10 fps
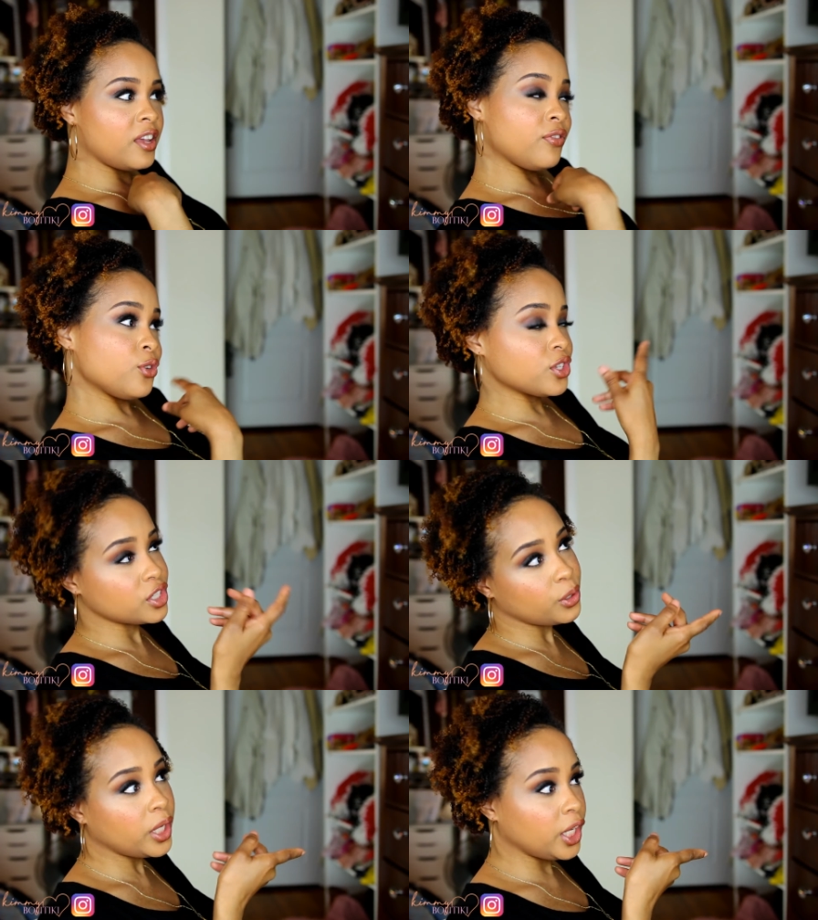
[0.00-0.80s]
If you're
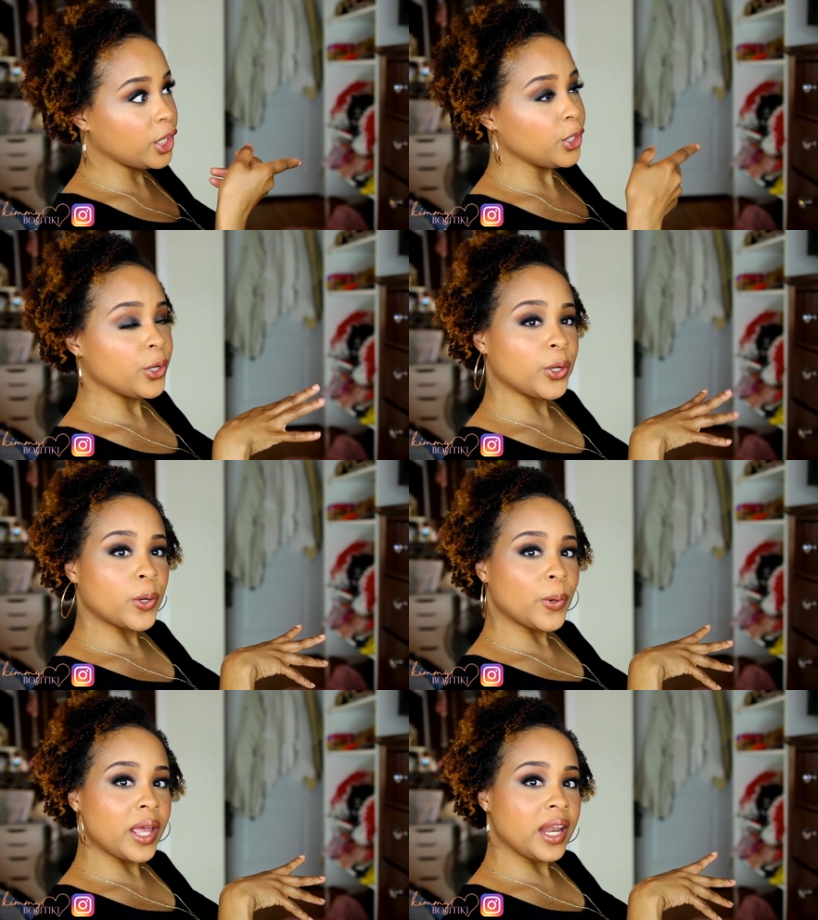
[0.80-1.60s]
still here, you're gonna
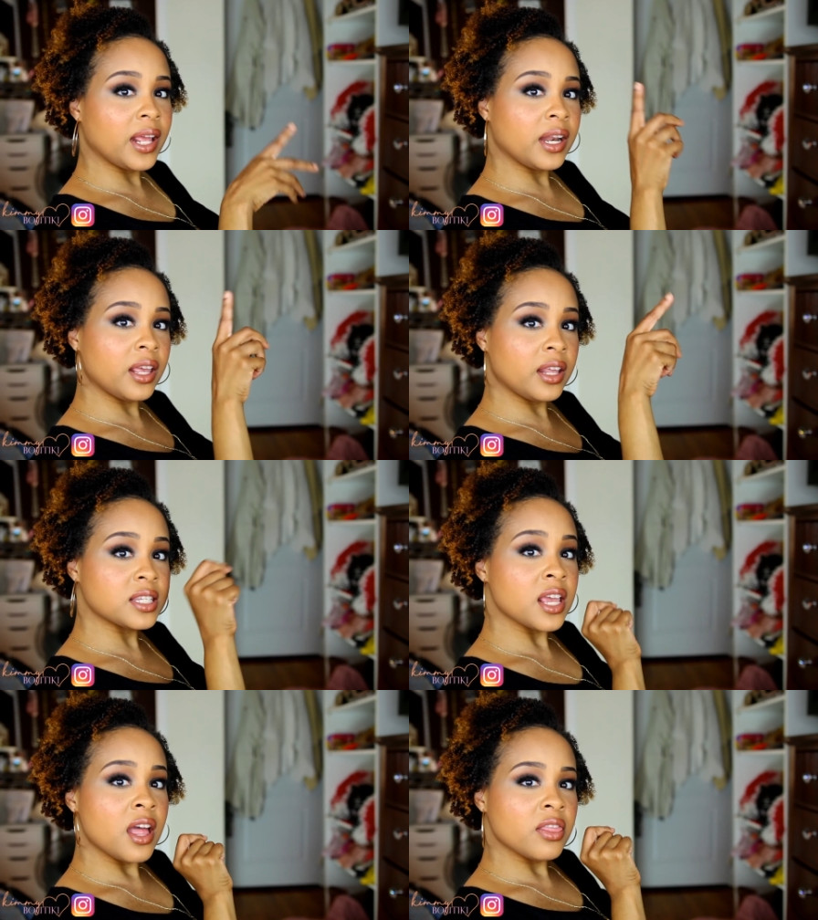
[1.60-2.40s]
go ahead and
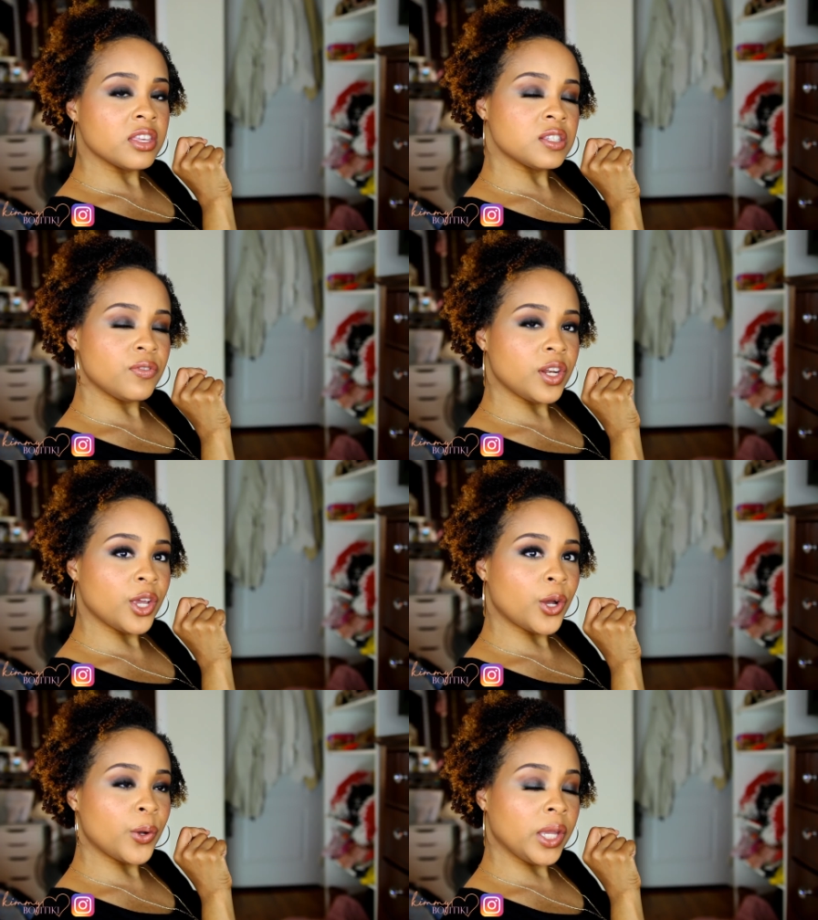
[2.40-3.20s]
hit this
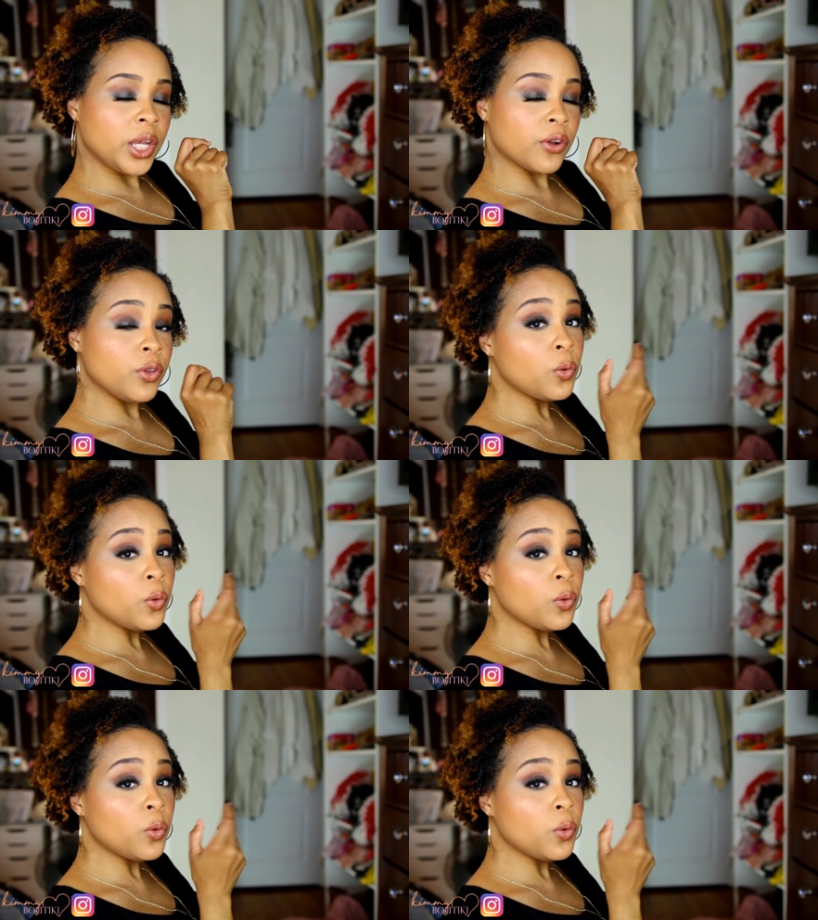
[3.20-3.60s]
video here